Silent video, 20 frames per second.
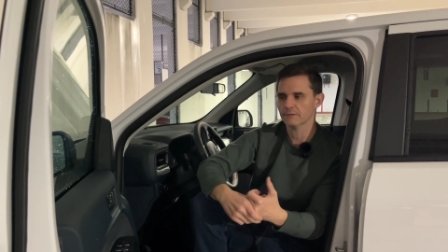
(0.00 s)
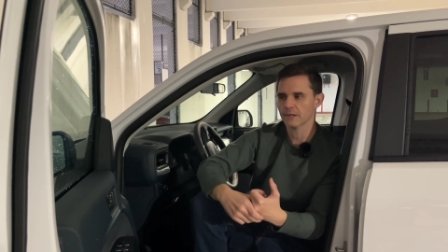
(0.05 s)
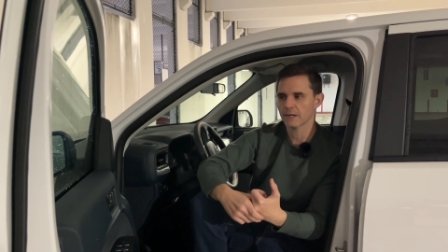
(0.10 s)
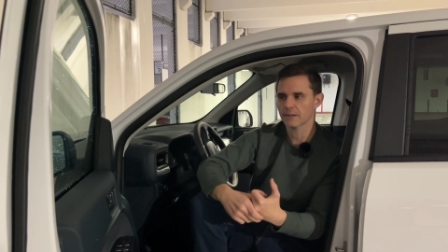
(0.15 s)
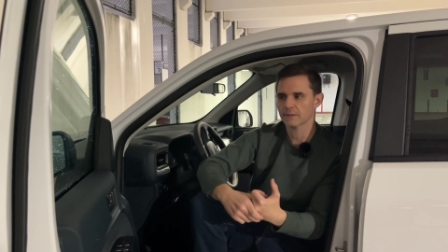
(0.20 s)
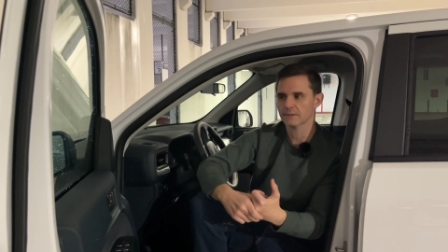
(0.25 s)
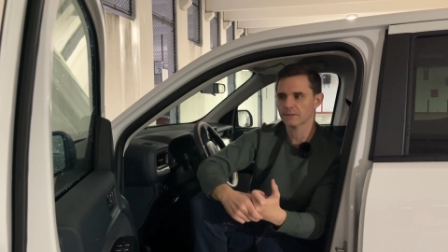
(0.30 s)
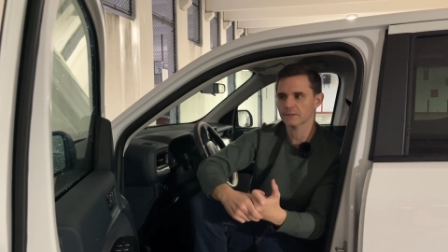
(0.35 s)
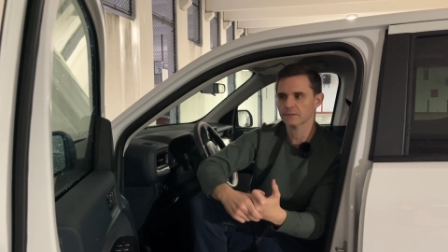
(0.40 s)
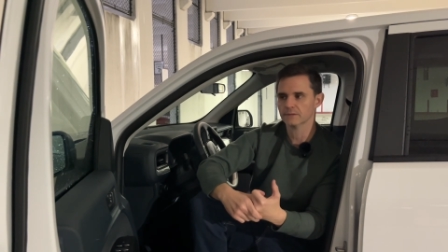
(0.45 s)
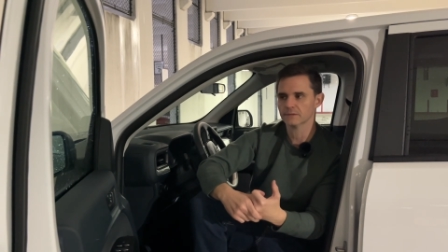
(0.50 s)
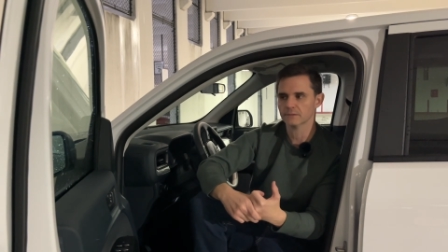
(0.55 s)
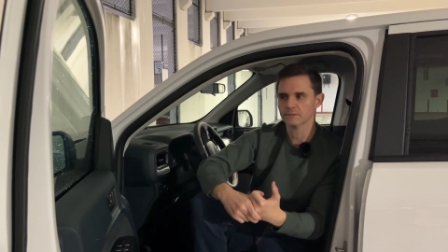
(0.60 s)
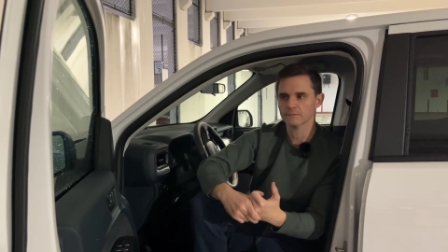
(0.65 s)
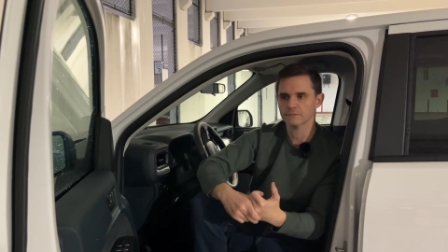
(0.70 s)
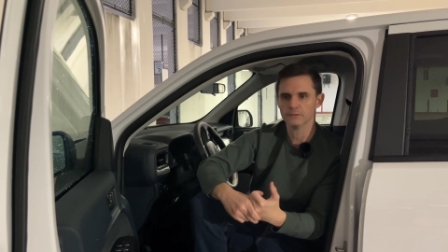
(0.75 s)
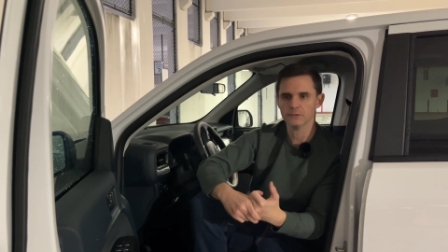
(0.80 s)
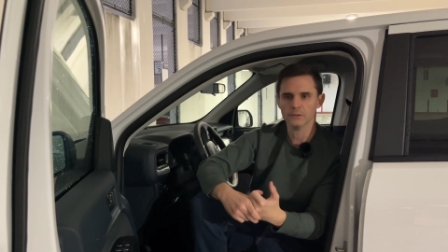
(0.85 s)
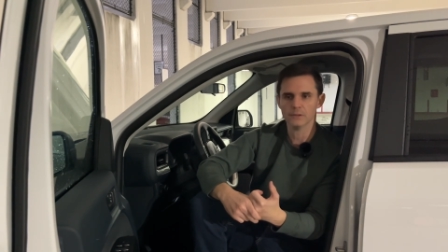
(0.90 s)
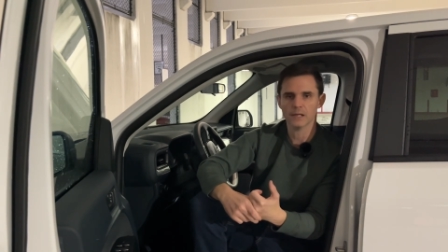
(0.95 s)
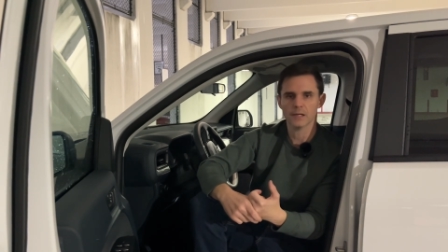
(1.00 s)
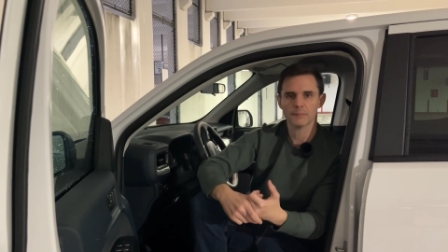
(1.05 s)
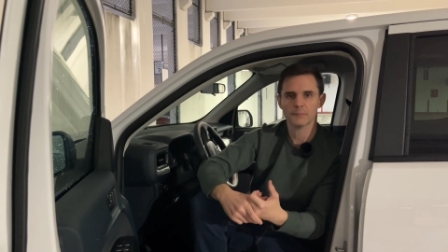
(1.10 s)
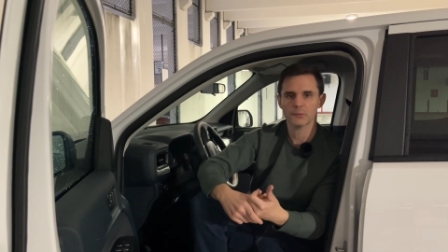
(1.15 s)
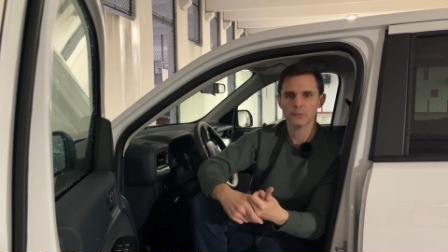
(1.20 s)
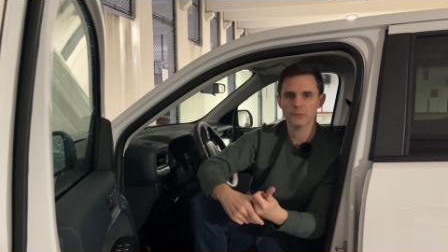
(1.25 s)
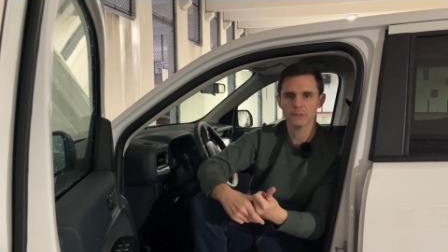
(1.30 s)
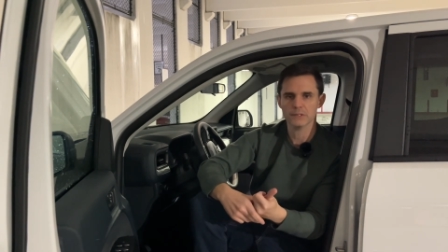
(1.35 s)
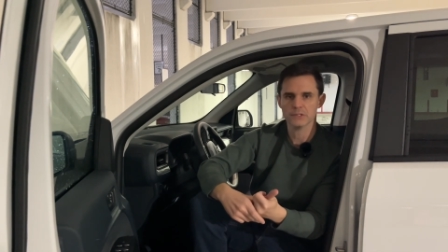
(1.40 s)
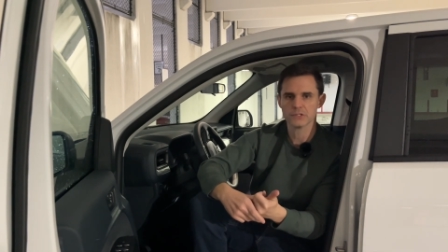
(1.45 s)
had this in full
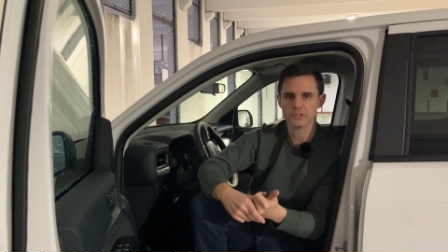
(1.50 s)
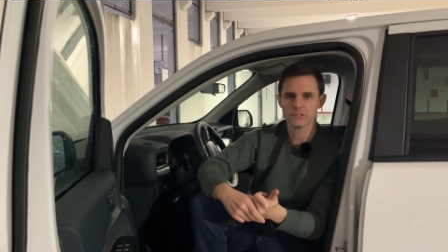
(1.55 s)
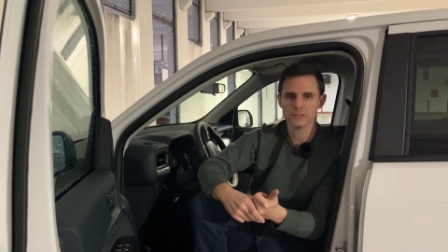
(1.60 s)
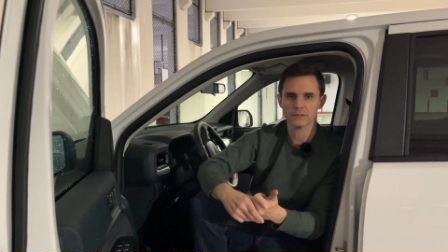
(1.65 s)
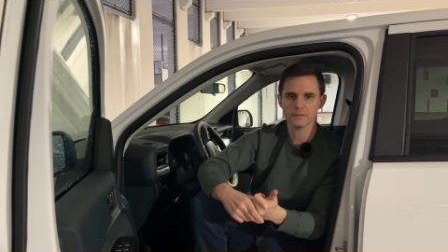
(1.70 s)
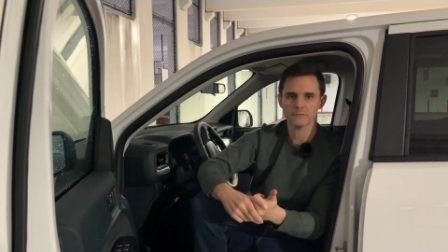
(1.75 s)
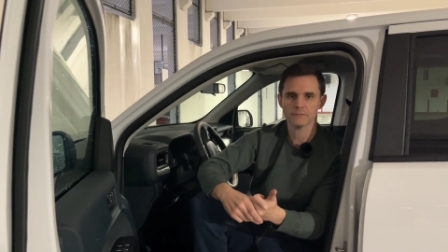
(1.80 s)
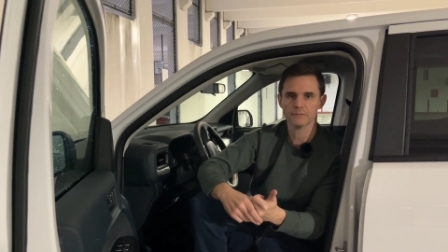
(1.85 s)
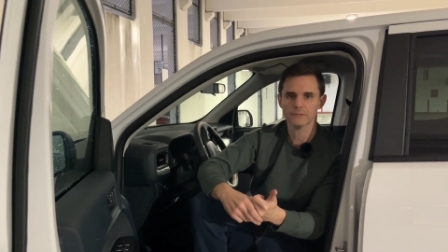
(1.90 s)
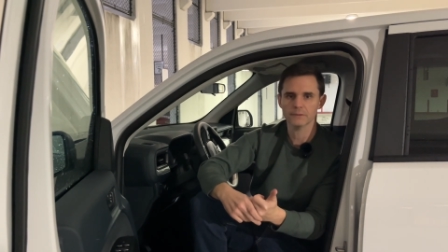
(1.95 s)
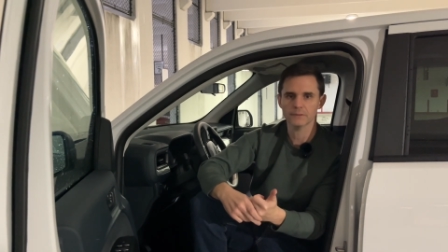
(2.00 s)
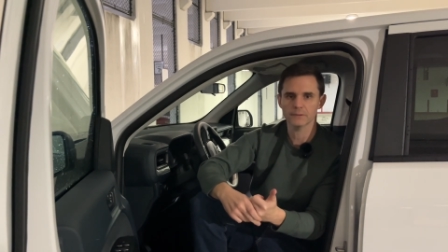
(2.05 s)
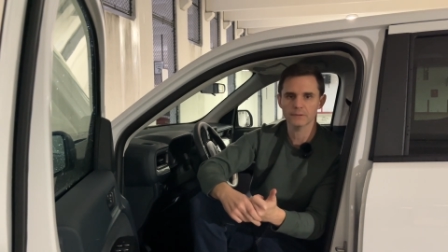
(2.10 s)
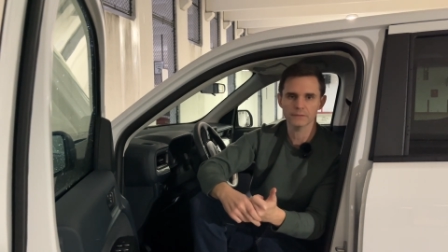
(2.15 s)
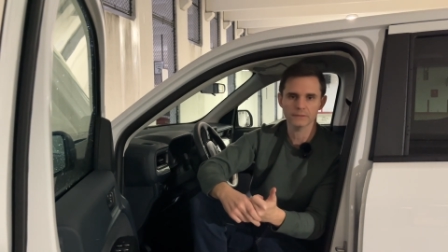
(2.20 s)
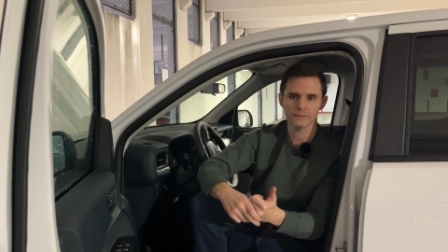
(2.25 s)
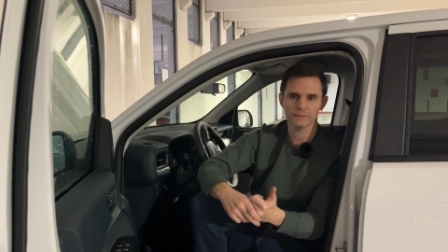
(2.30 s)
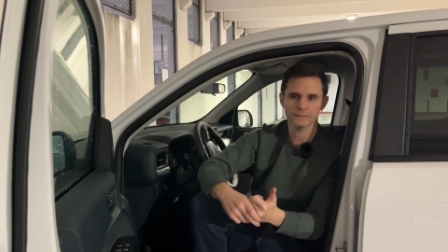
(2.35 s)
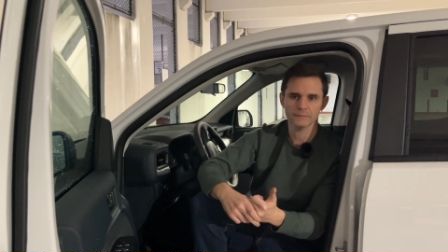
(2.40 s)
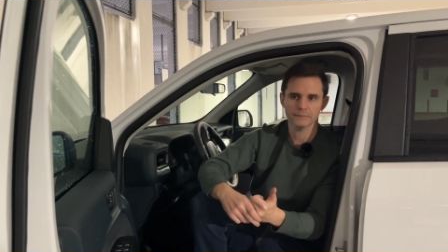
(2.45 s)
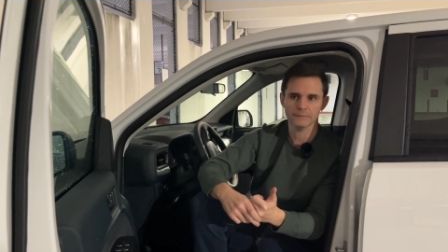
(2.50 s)
operation for